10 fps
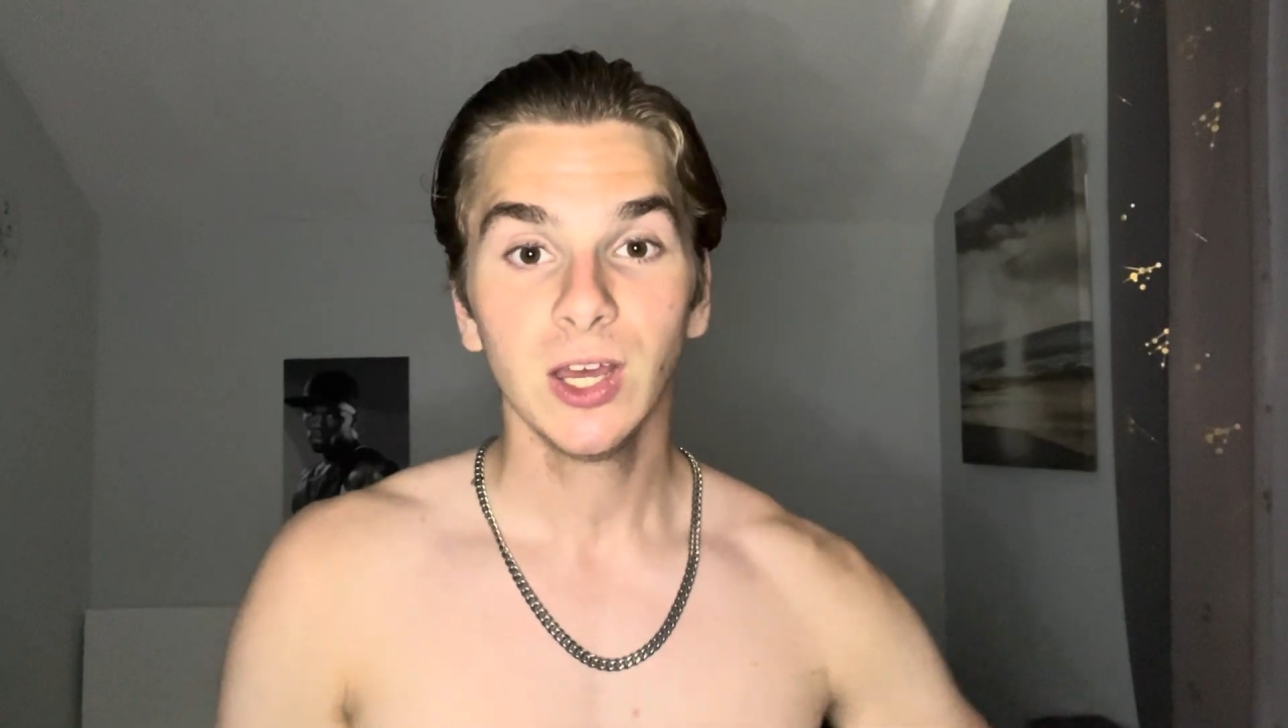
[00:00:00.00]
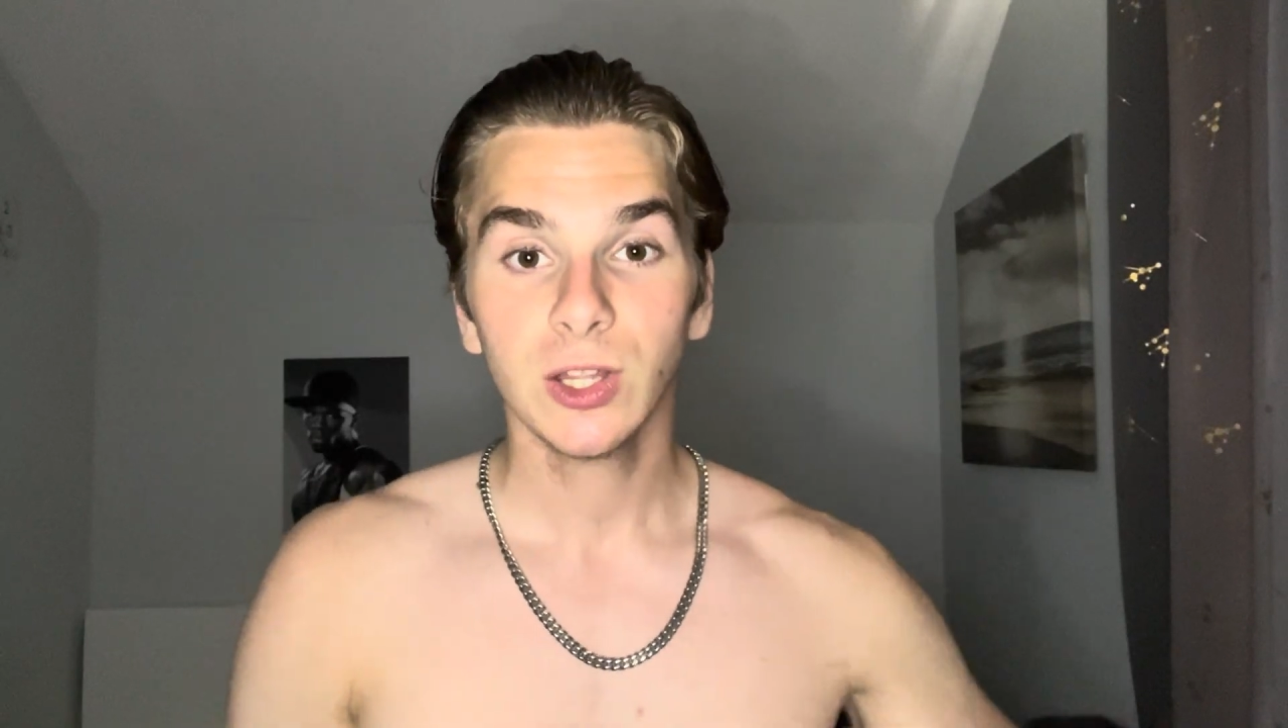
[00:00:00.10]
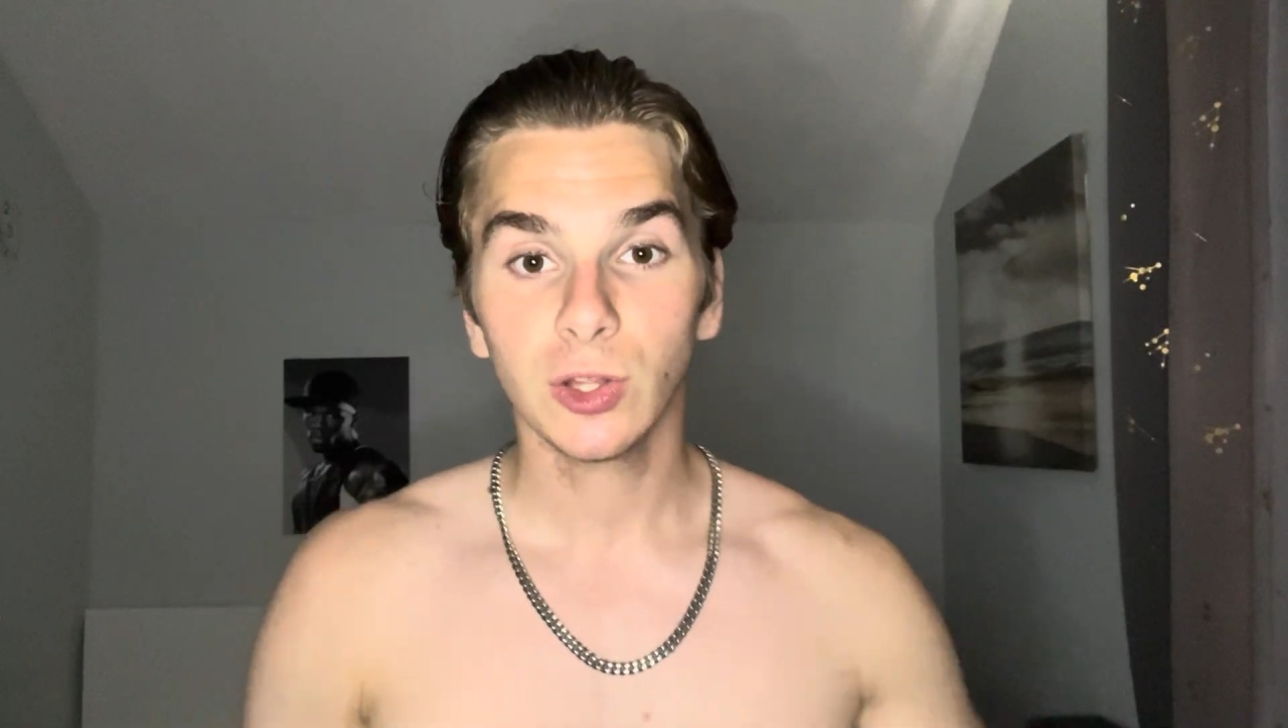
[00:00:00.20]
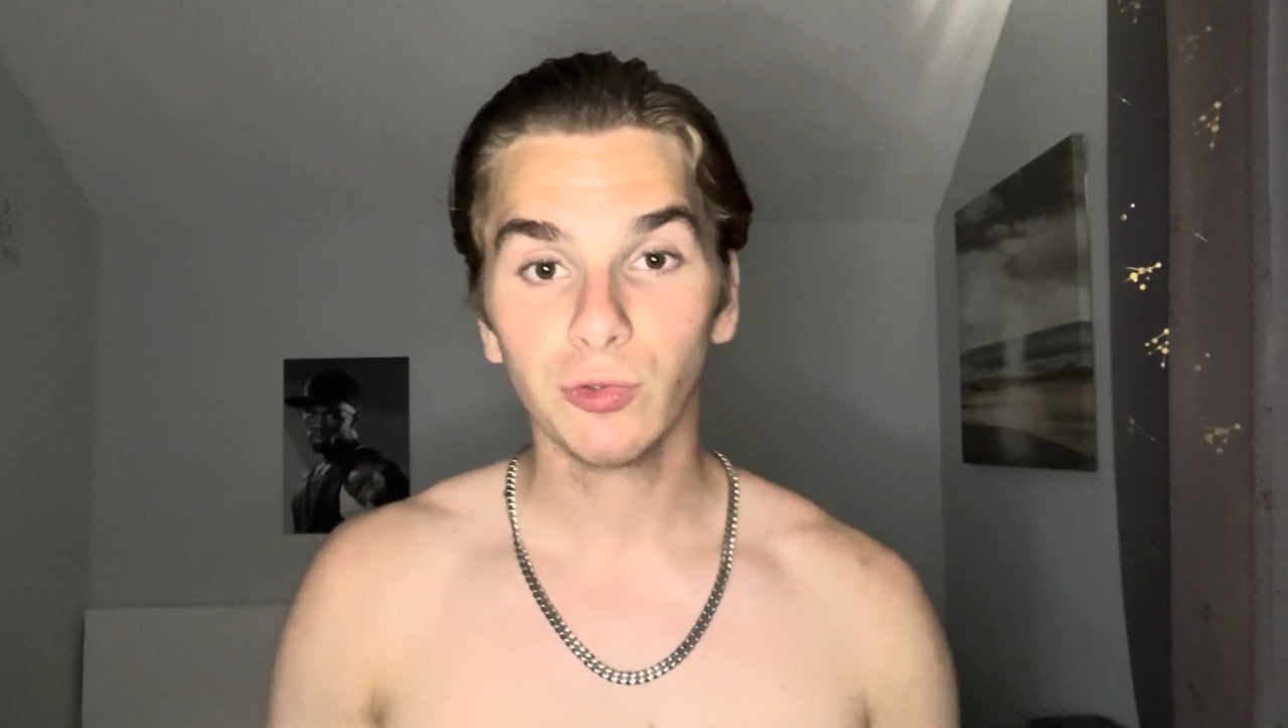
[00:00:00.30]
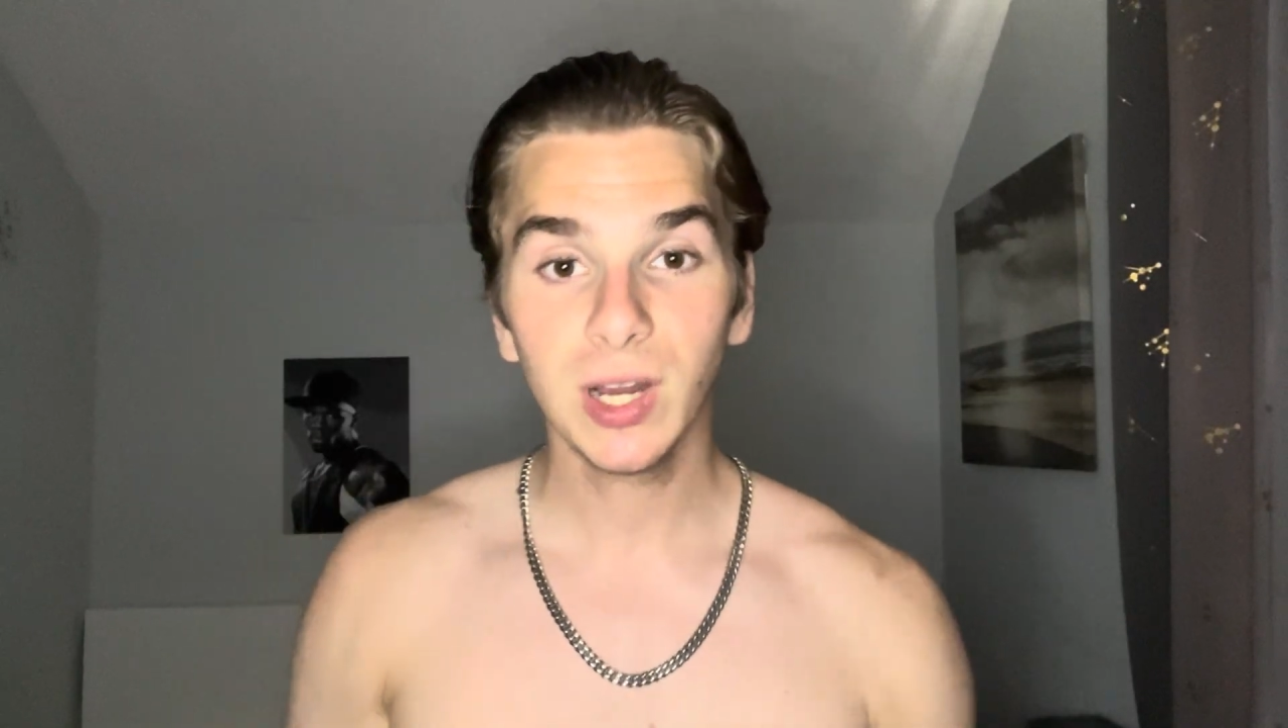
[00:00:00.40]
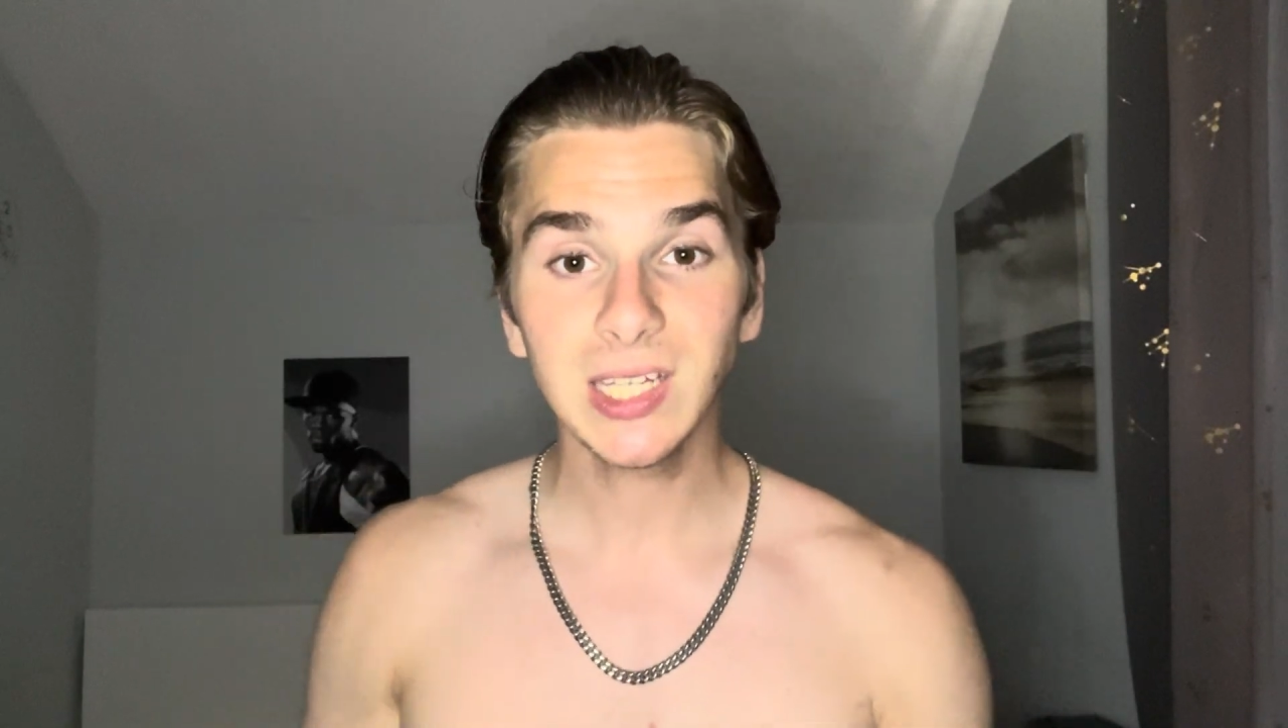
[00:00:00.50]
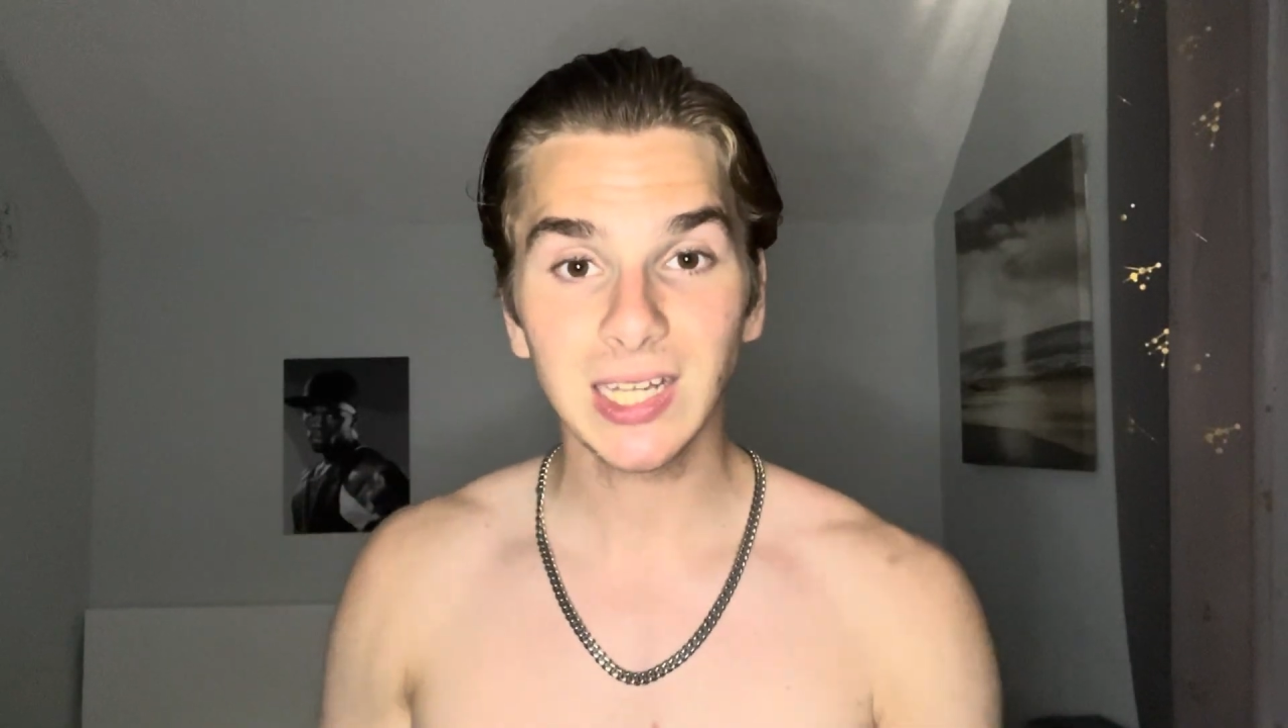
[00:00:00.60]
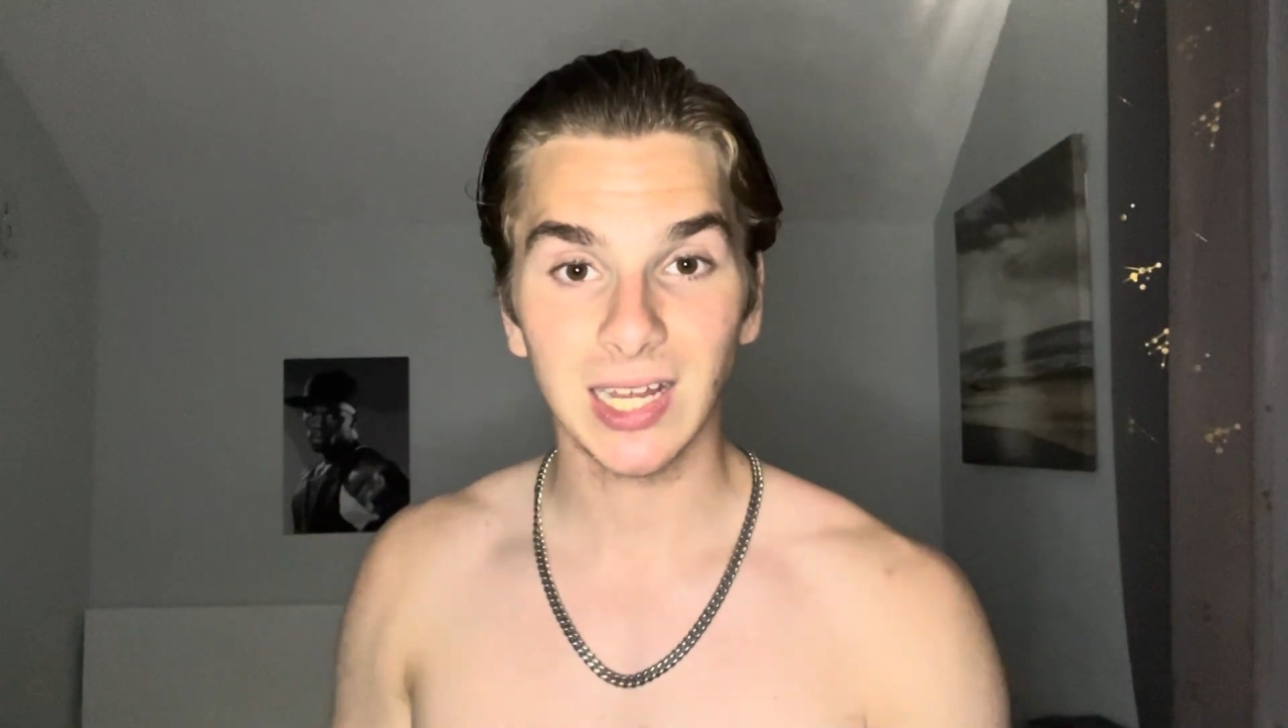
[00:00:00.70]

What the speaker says: The reason